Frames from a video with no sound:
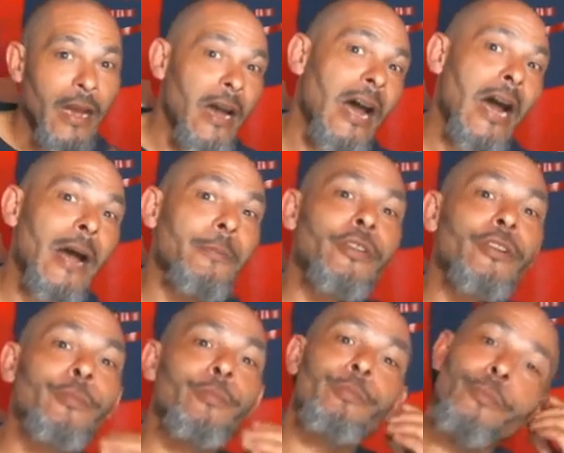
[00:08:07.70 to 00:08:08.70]
I'm going
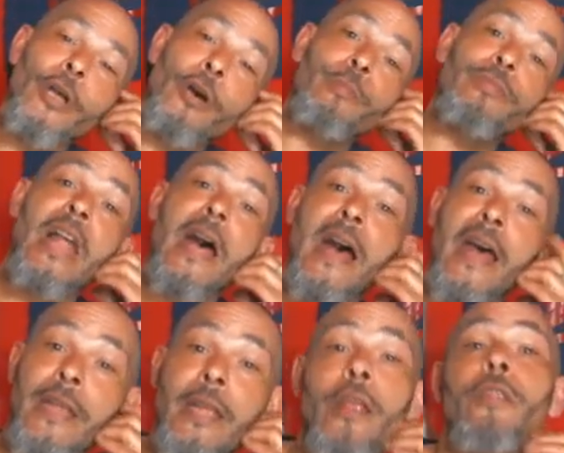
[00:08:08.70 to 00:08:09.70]
to apply
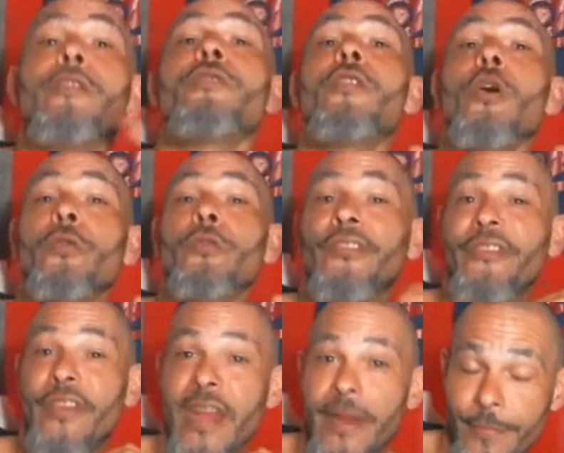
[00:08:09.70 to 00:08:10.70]
those
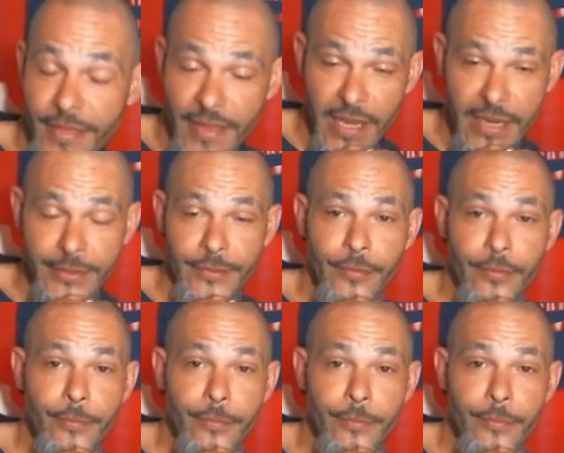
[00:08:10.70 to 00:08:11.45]
same things.